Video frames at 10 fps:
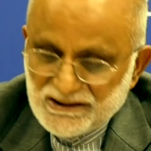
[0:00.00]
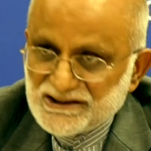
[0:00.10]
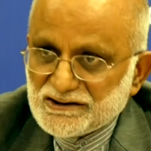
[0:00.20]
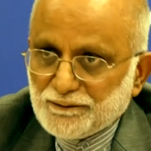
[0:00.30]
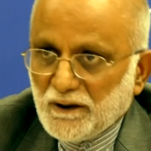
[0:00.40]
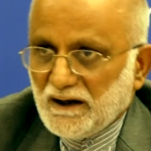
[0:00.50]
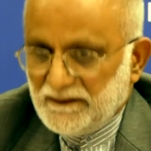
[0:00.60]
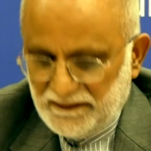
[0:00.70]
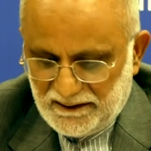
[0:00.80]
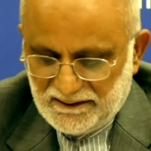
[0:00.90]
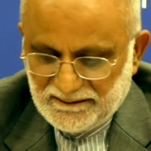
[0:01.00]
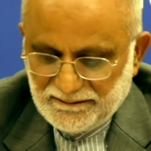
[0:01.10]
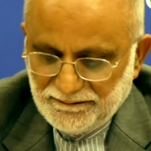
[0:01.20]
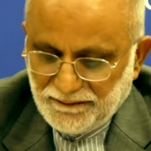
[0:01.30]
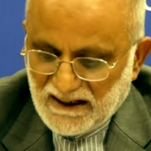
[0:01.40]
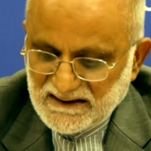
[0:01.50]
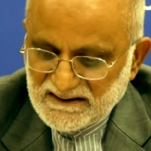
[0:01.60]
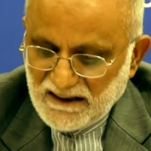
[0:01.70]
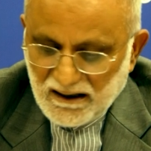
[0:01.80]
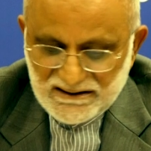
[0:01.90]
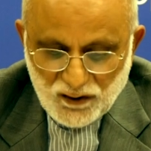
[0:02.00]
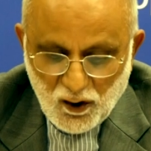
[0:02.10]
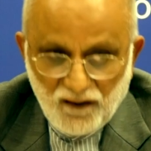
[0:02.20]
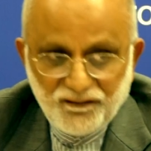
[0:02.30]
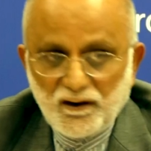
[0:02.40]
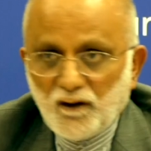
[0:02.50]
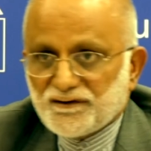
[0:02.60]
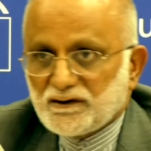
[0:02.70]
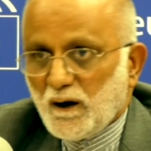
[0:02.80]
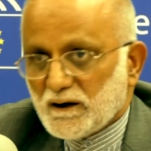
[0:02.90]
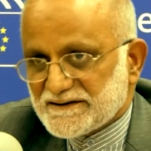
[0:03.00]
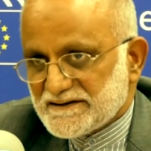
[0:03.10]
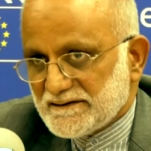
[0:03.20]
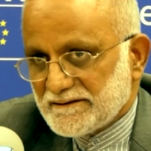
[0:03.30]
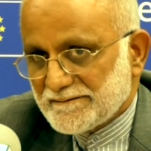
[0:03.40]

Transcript: spurned Pakistan's offer of talks,